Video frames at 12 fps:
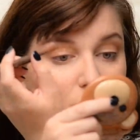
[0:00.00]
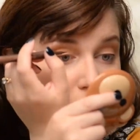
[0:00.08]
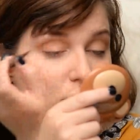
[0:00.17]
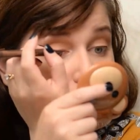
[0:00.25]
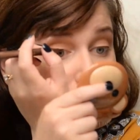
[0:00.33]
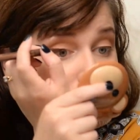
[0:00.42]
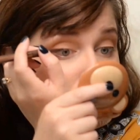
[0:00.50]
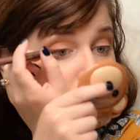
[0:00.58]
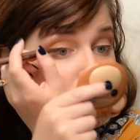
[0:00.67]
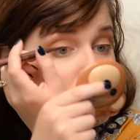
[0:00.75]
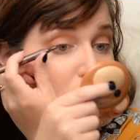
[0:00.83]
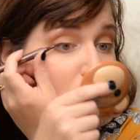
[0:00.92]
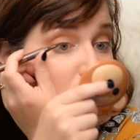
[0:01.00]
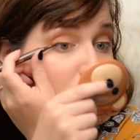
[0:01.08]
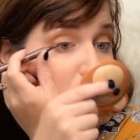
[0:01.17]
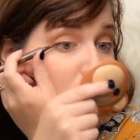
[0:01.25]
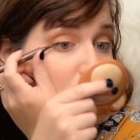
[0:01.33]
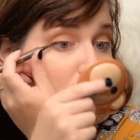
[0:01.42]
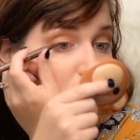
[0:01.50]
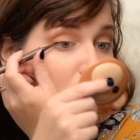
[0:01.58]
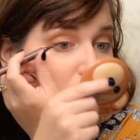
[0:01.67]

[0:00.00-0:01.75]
Nobody speaks.